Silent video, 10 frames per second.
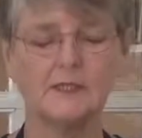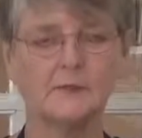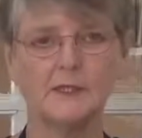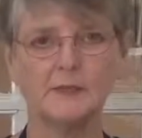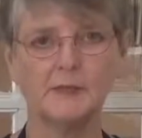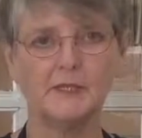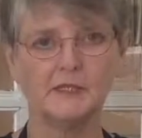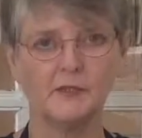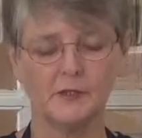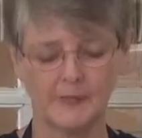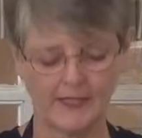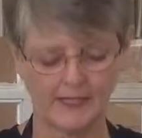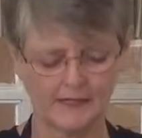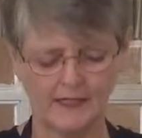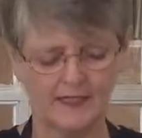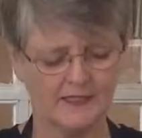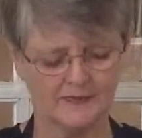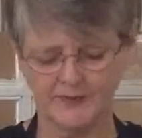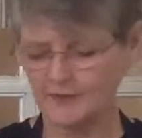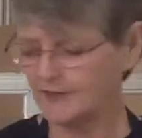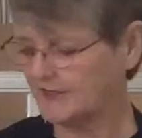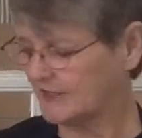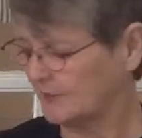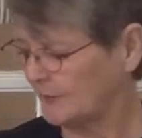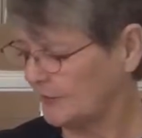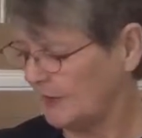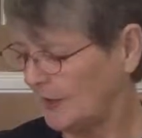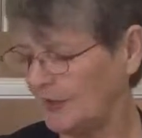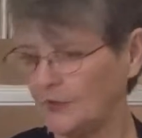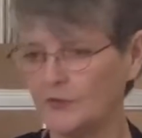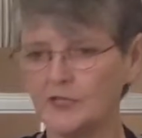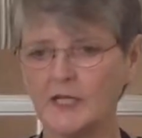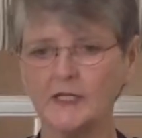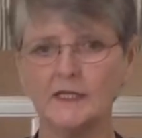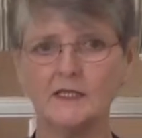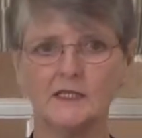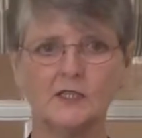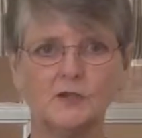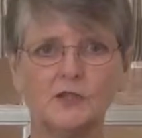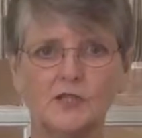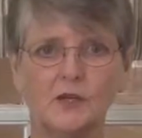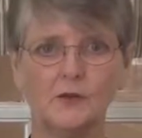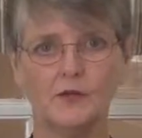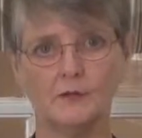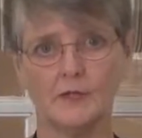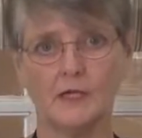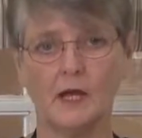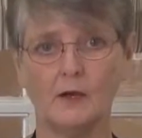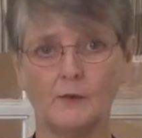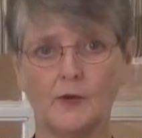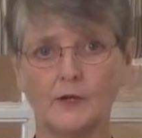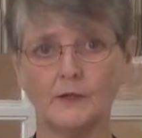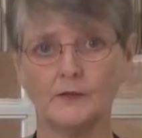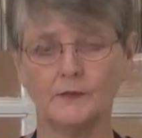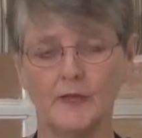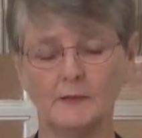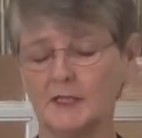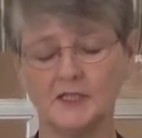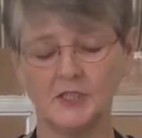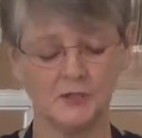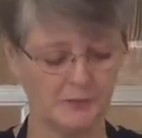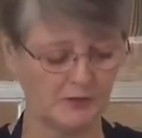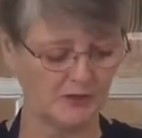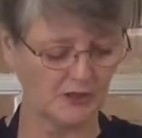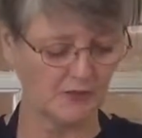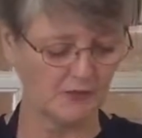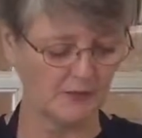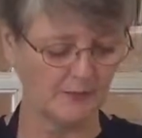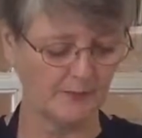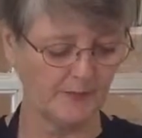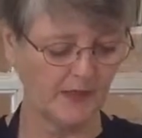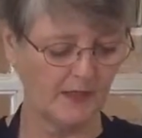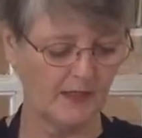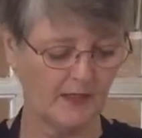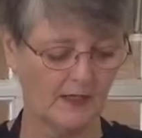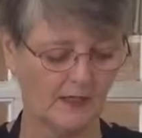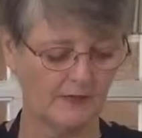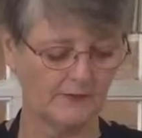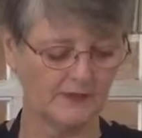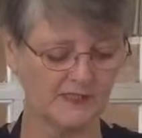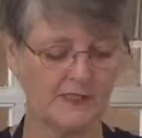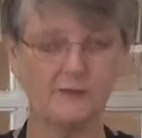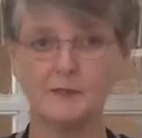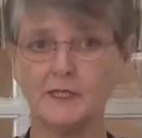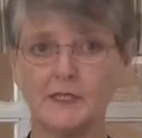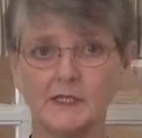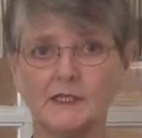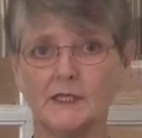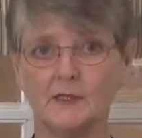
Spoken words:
recipe is on the back. It's very simple. You take these and you soak them in hot water. You soak them for 7 minutes